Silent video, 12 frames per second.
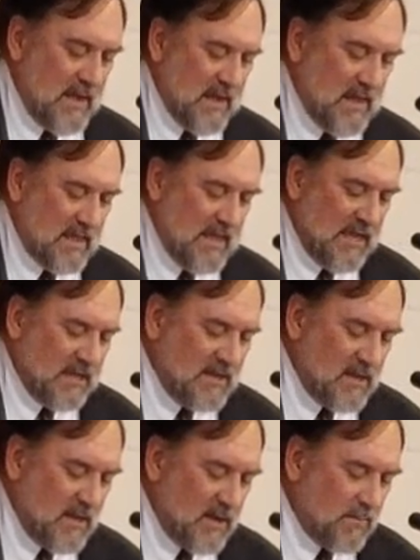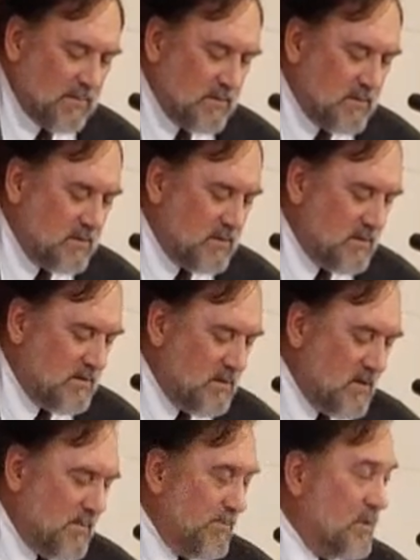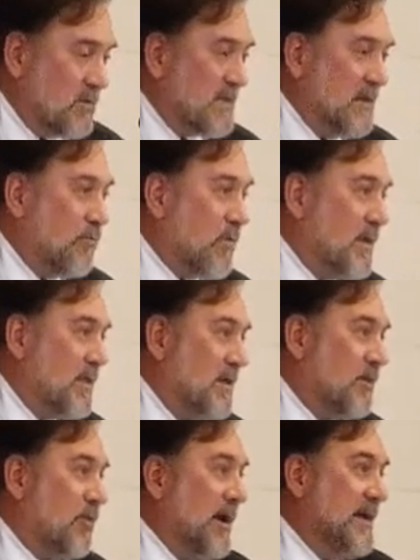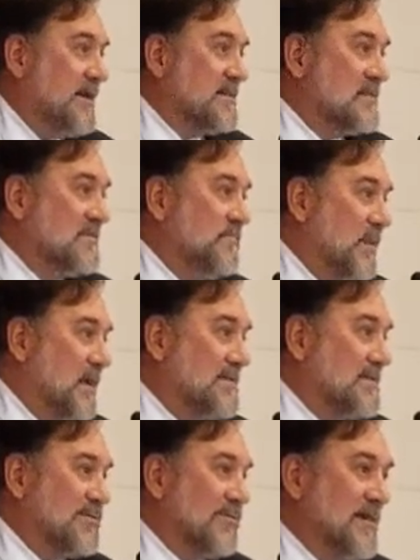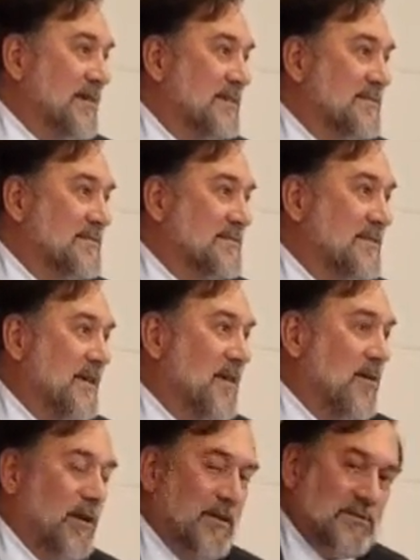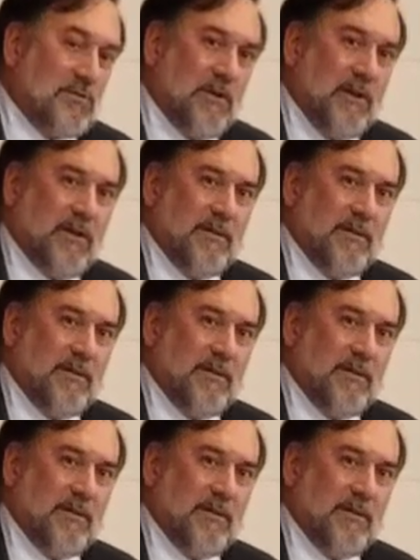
And they ended up building one of the greatest ministries in our country.